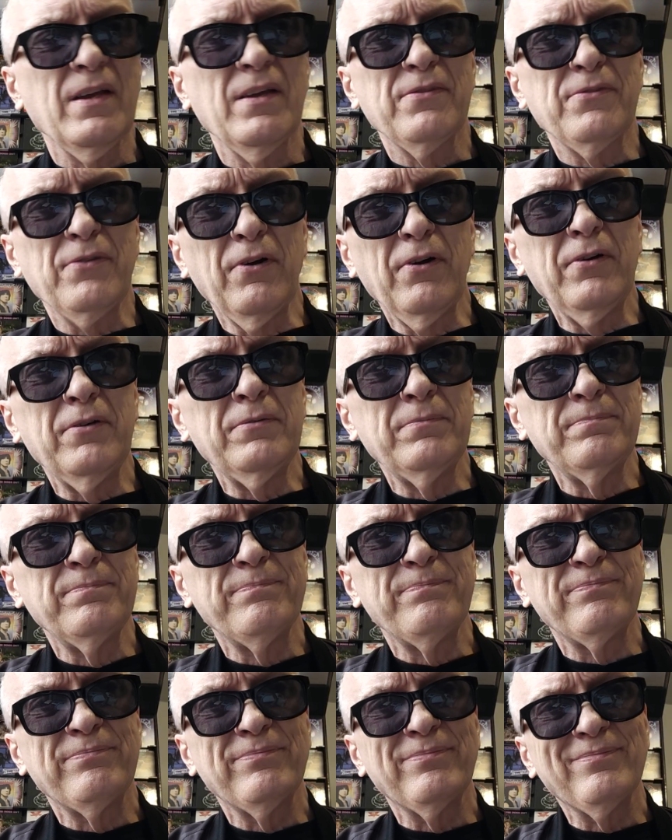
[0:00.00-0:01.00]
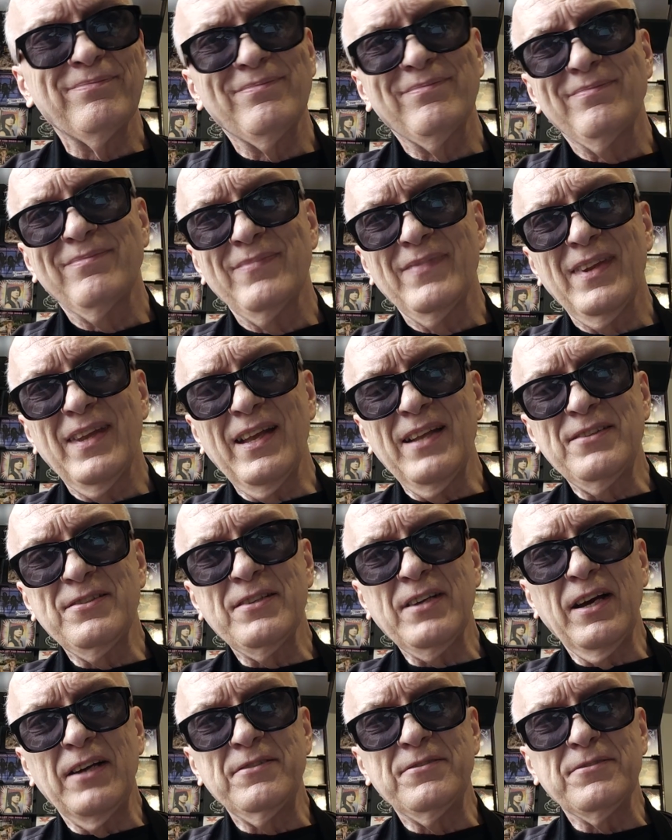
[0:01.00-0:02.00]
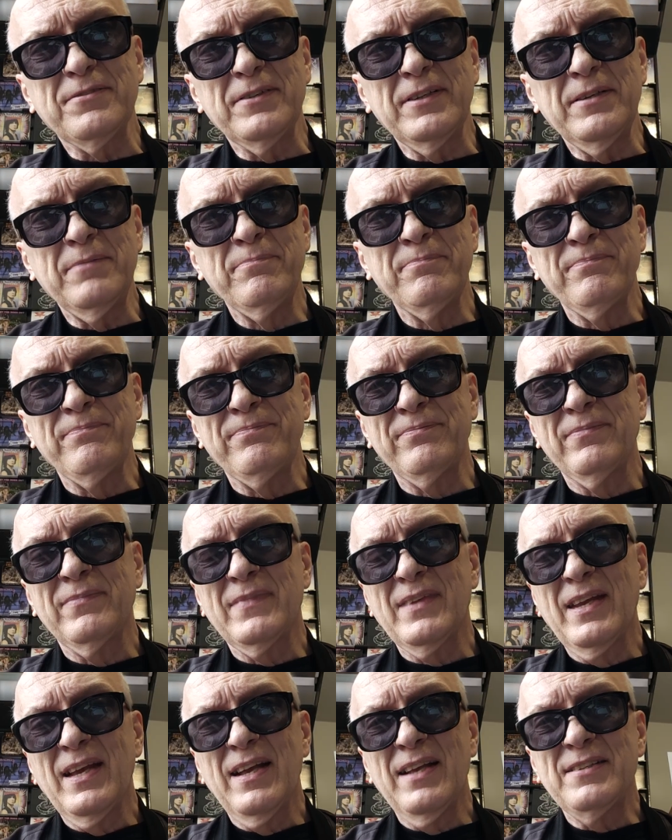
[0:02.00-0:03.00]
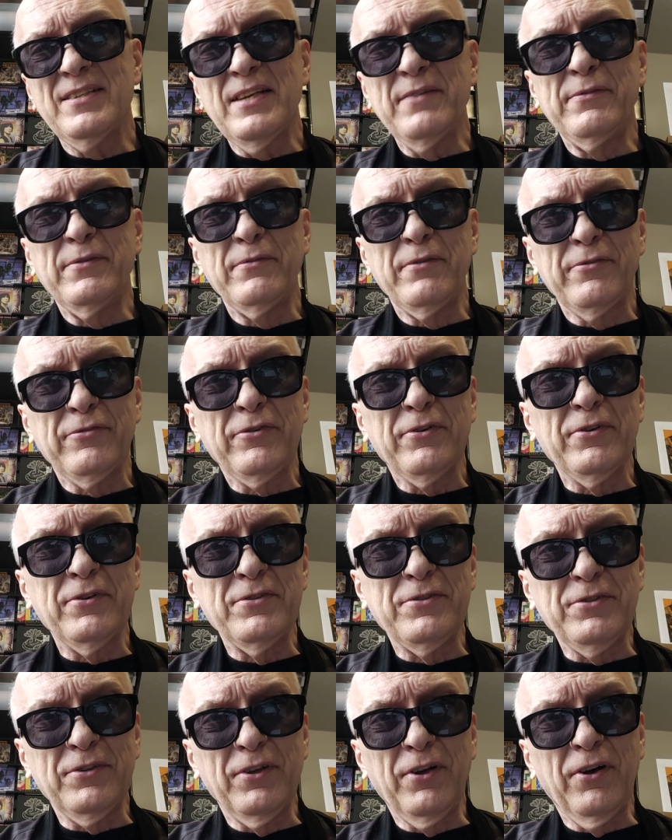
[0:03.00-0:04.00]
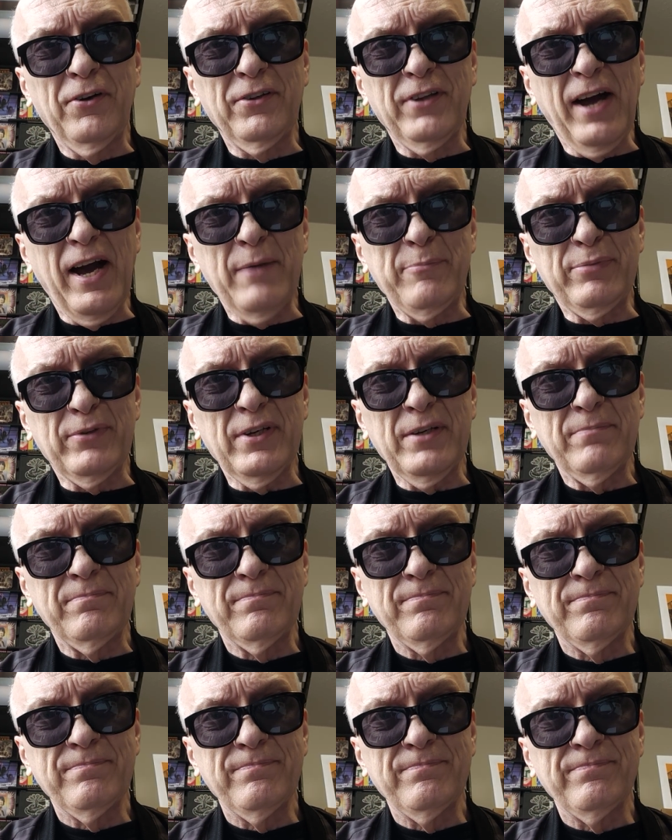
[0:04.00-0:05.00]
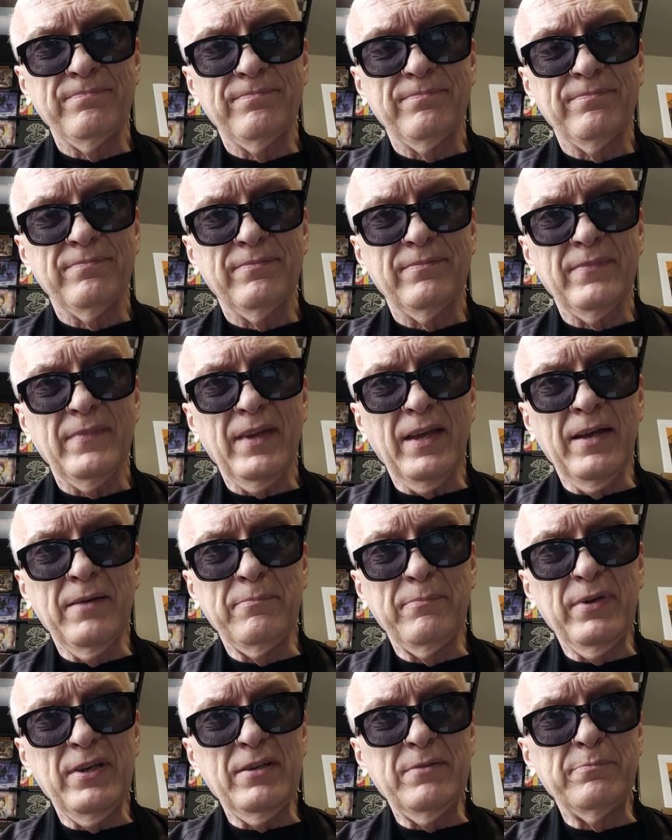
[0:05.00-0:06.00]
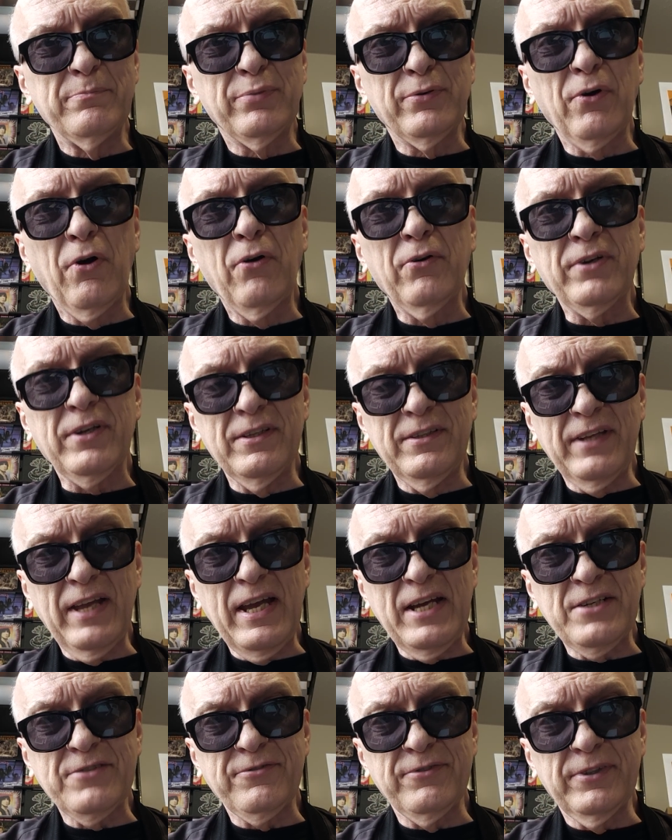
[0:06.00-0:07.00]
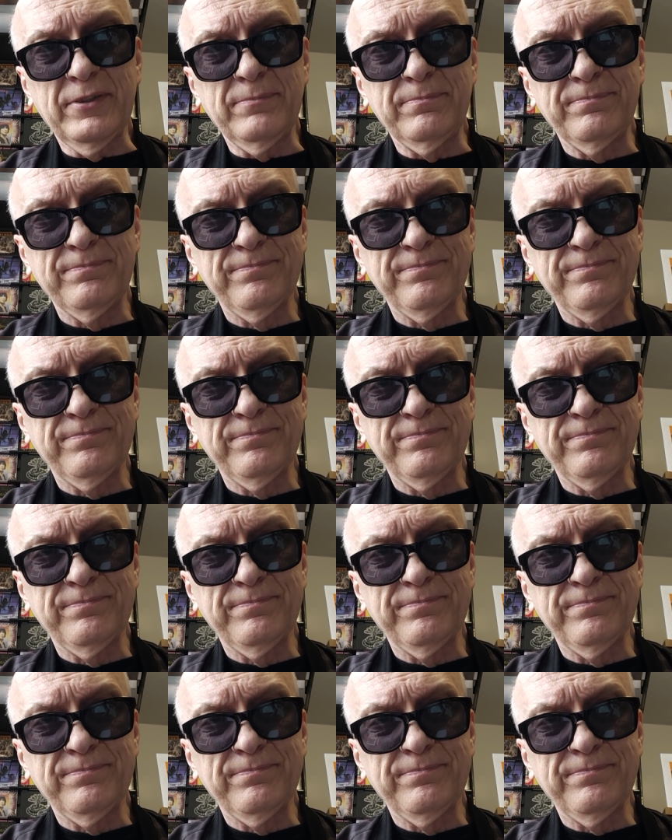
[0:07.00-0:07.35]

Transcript: Though it's country, it's even referring to the old Opry and being broke in Nashville.